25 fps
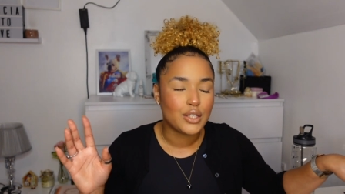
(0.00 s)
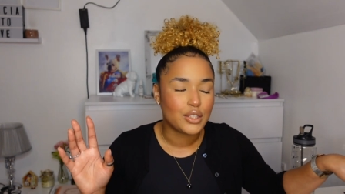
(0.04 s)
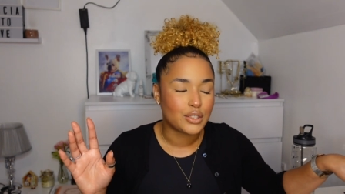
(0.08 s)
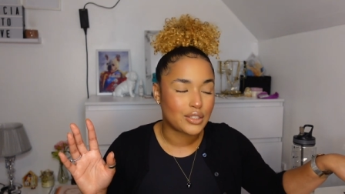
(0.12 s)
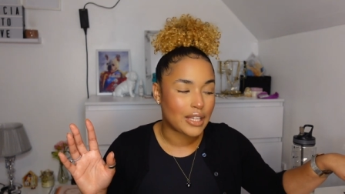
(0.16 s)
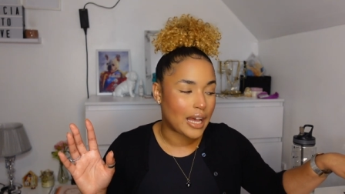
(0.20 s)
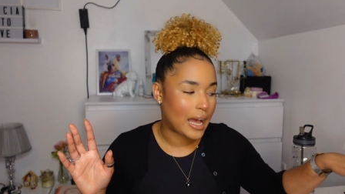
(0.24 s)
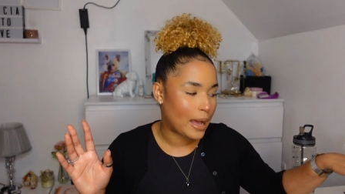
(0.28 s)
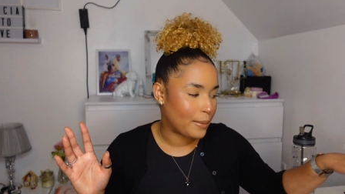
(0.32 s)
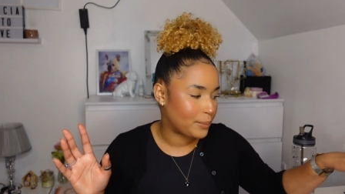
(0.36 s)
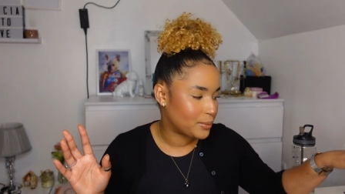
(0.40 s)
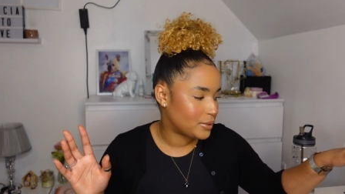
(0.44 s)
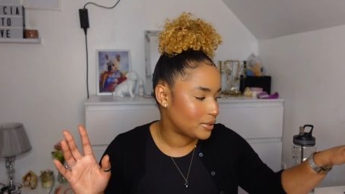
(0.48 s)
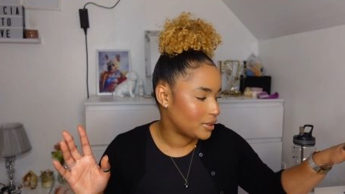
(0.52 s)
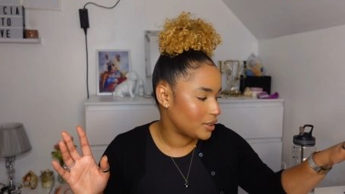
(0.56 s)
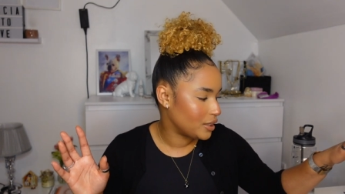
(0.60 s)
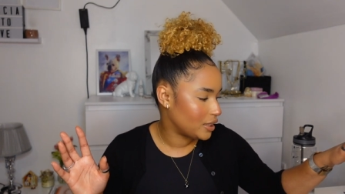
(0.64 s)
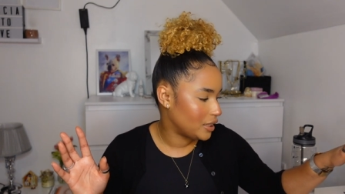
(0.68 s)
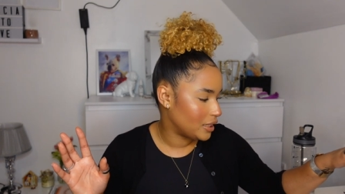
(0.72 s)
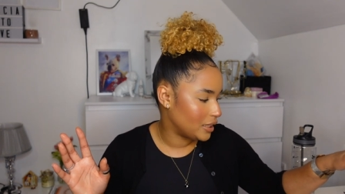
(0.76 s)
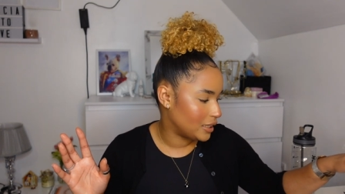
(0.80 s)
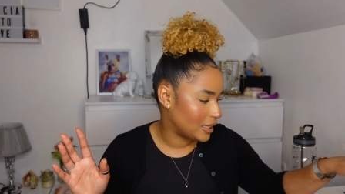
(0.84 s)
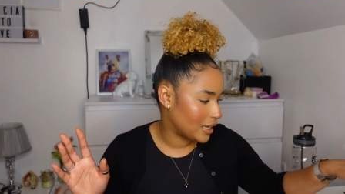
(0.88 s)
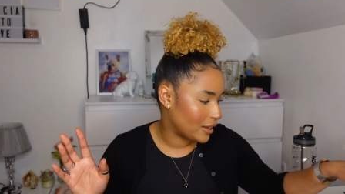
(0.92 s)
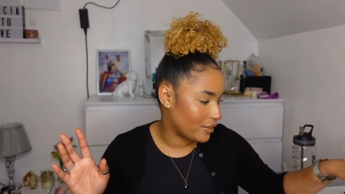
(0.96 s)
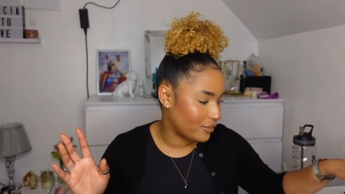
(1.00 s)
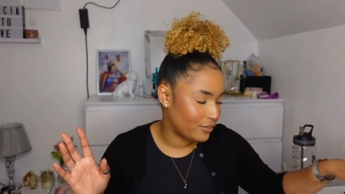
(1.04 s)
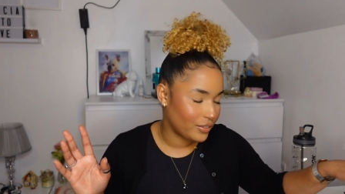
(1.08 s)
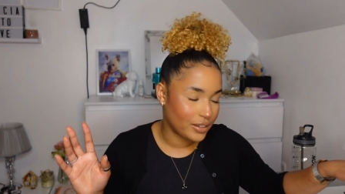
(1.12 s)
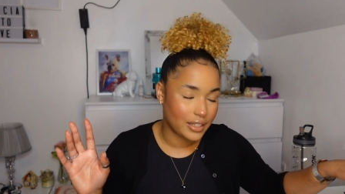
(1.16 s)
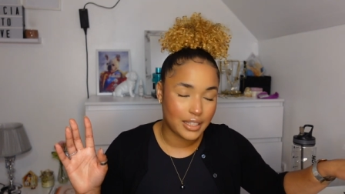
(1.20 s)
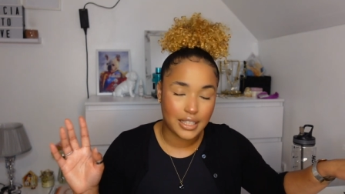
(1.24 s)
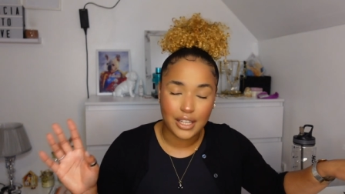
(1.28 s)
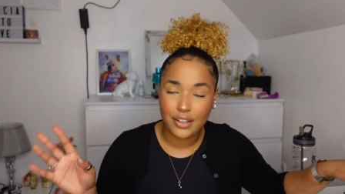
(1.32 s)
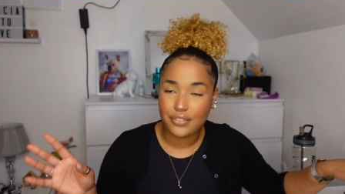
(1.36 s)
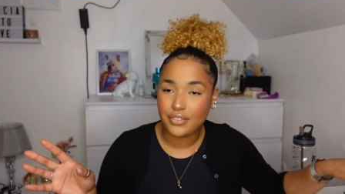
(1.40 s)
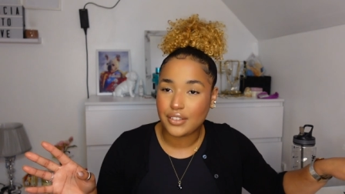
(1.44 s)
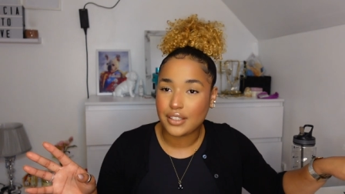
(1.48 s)
So I absolutely love it.
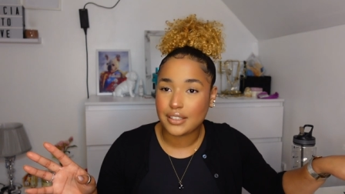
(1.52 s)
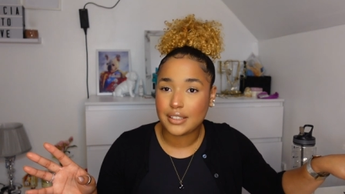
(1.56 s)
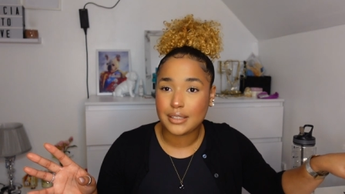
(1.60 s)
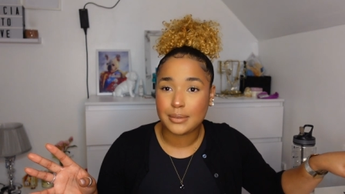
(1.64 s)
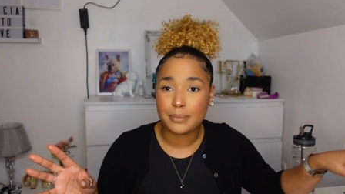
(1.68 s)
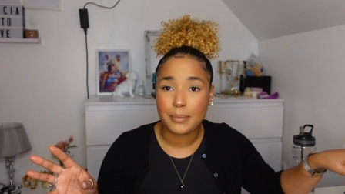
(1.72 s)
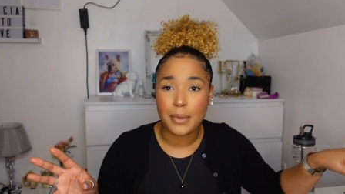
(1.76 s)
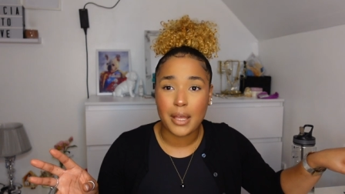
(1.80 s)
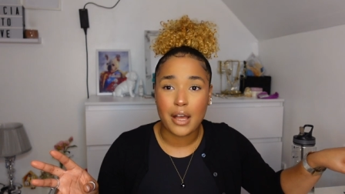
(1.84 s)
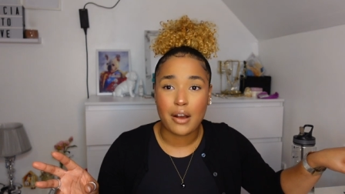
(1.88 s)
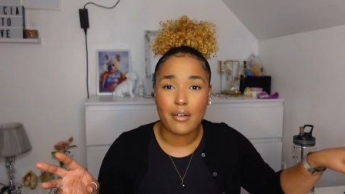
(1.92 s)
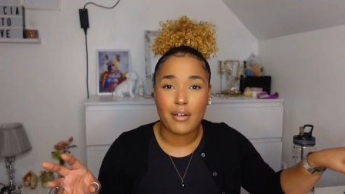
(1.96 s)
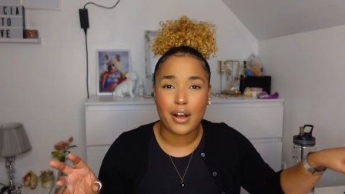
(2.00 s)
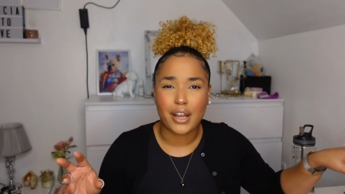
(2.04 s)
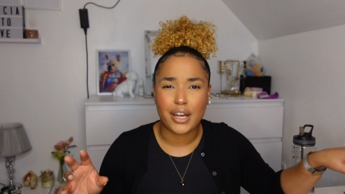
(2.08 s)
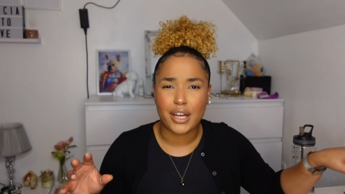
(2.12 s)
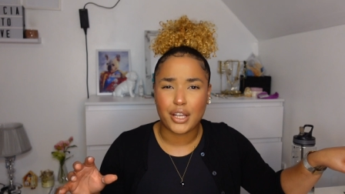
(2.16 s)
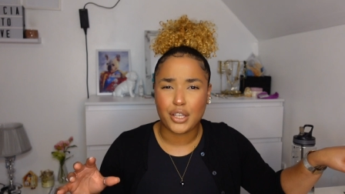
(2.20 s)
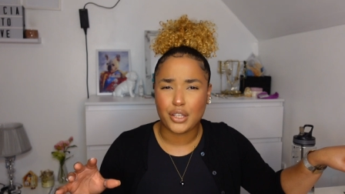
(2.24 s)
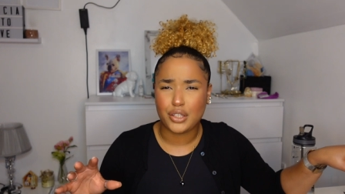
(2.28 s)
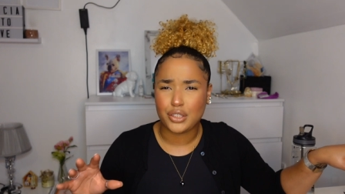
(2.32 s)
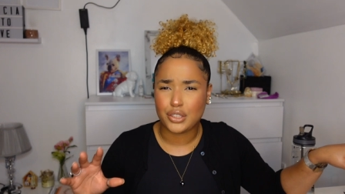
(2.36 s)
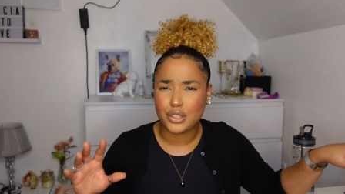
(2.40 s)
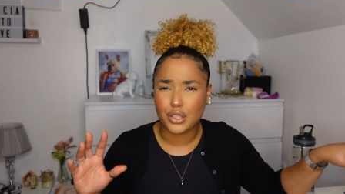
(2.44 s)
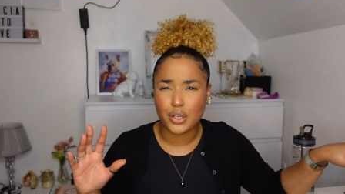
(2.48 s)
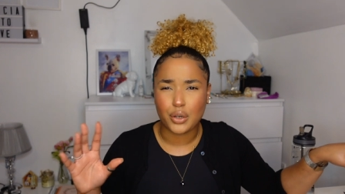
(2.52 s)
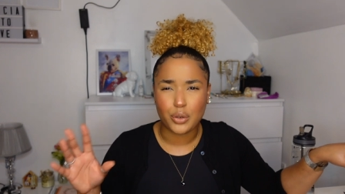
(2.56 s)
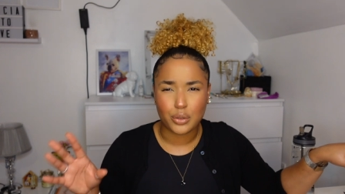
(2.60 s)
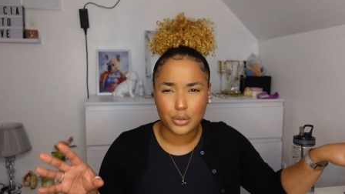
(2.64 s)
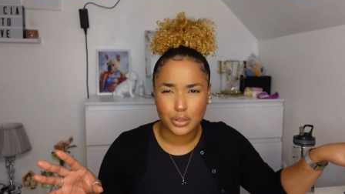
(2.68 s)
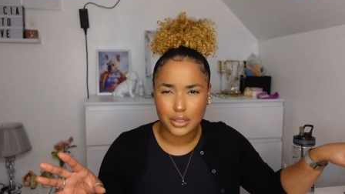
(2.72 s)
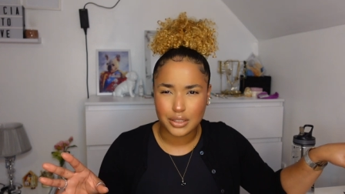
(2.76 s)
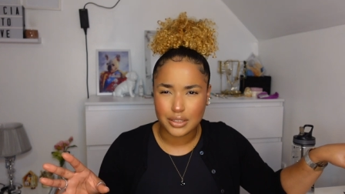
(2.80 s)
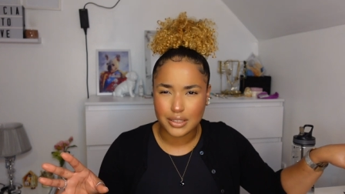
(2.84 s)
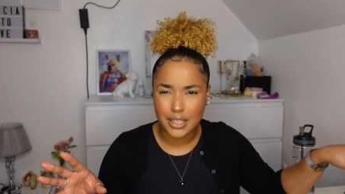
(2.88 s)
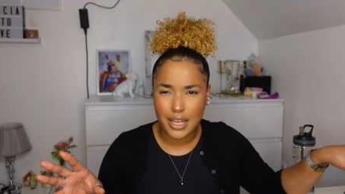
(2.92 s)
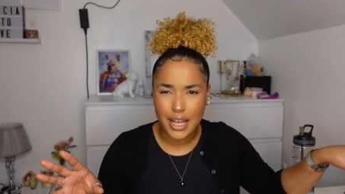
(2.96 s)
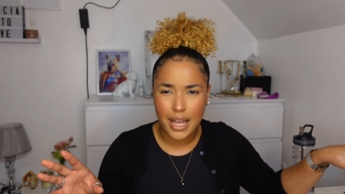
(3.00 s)
Love the smell, and I use it all
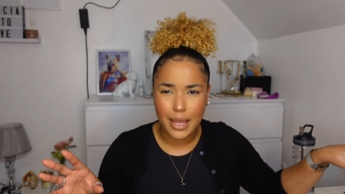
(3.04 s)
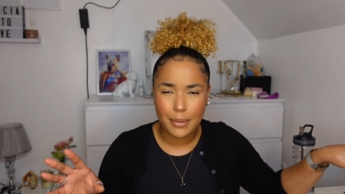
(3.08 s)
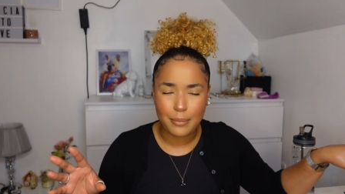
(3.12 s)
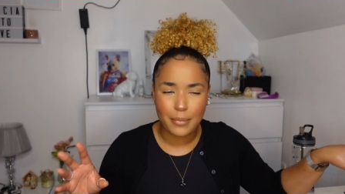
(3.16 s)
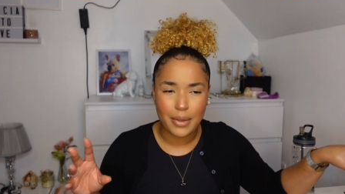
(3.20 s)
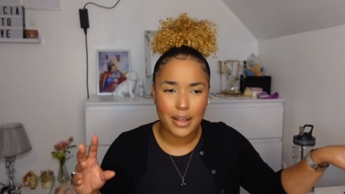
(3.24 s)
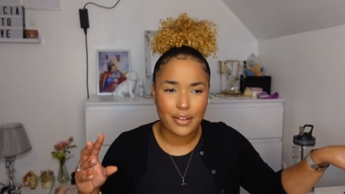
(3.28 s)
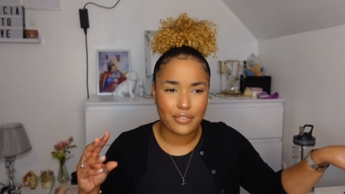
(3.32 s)
the time.